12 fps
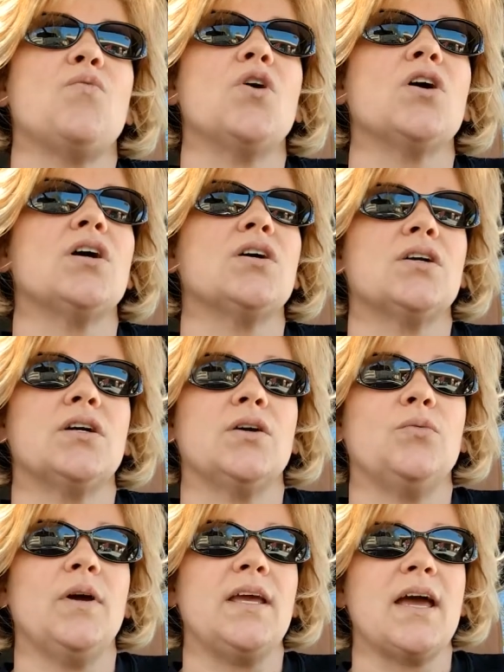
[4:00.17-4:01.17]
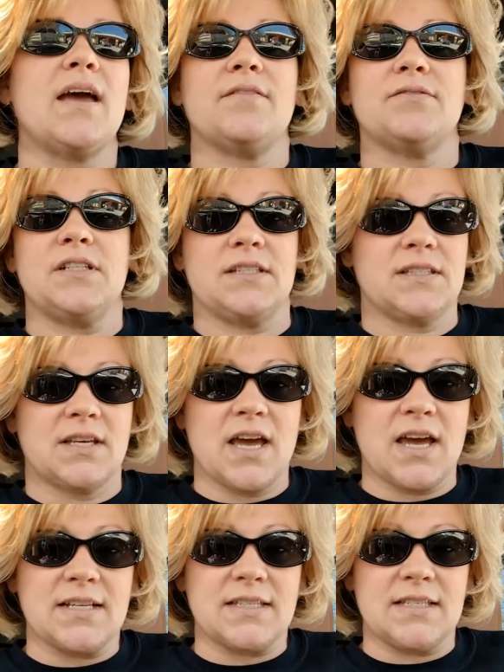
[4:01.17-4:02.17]
work, we have
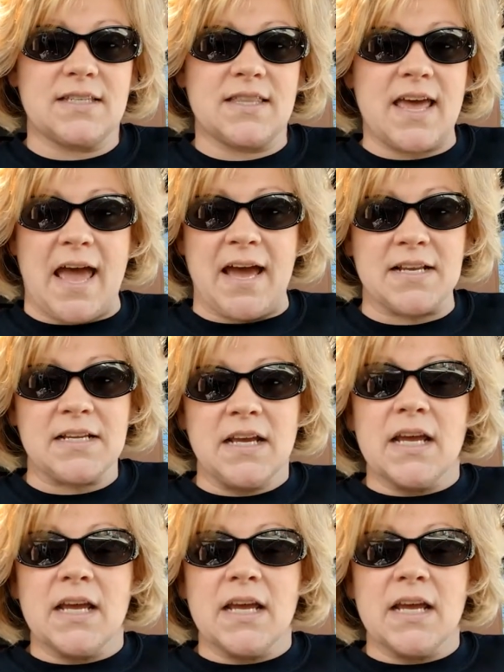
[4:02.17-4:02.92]
discussed that